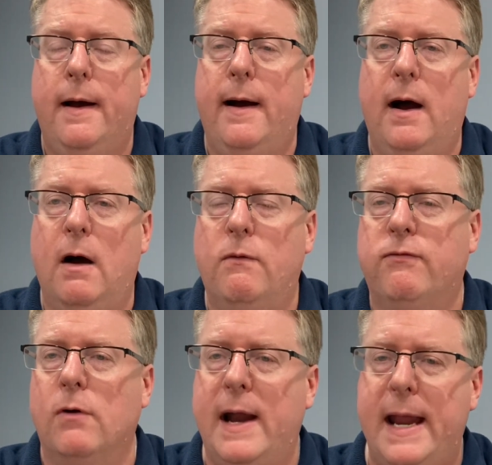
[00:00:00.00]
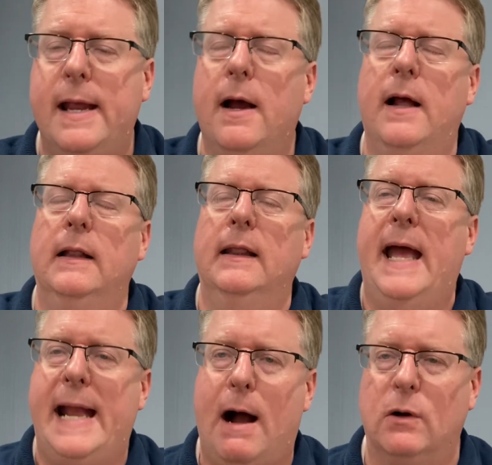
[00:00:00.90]
uh, for a uh,
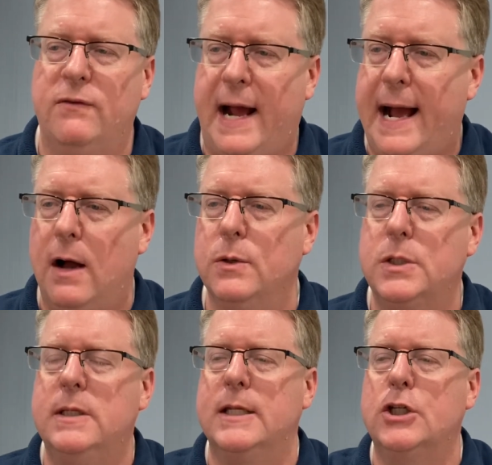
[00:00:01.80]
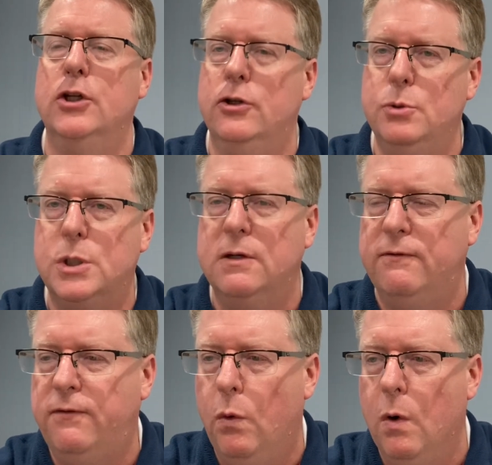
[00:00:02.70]
layout of a house that's conducive
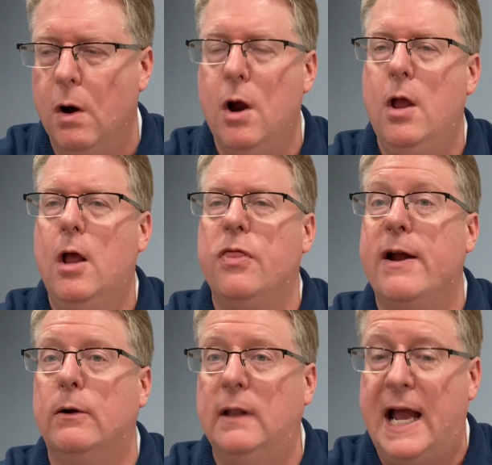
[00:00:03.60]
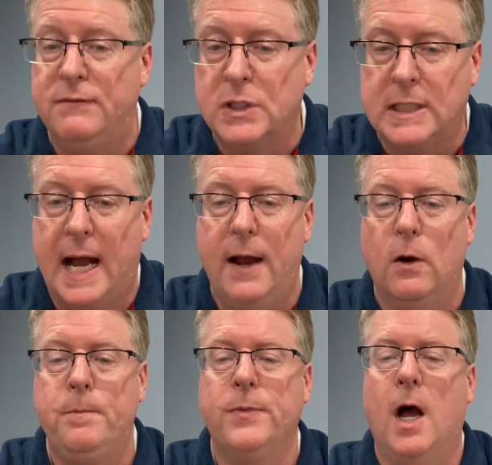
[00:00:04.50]
for their
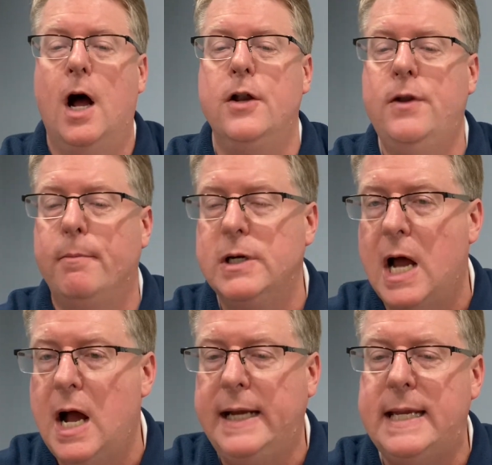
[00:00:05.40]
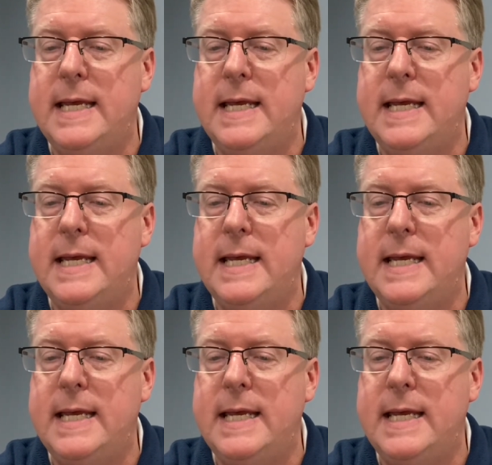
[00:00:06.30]
lifestyle. Uh, number nine,